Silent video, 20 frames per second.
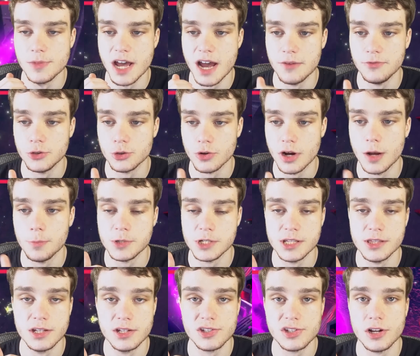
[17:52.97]
that I've dropped
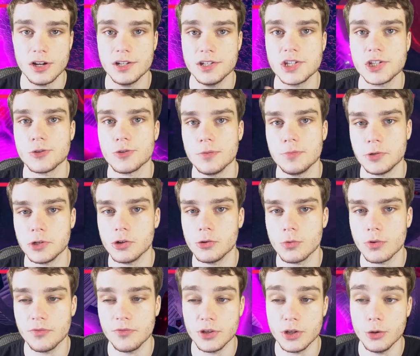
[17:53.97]
in this unscripted
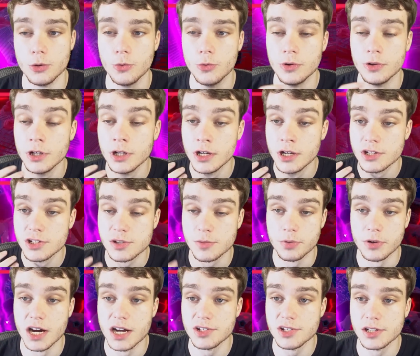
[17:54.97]
review,
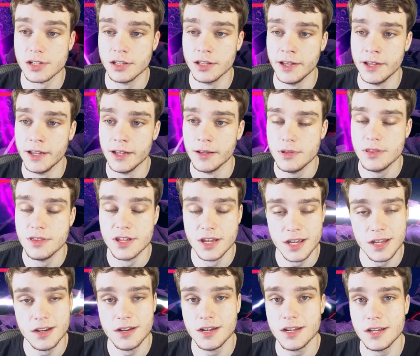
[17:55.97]
surprisingly, the
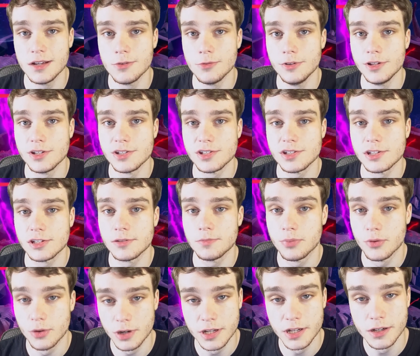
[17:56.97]
ending was pretty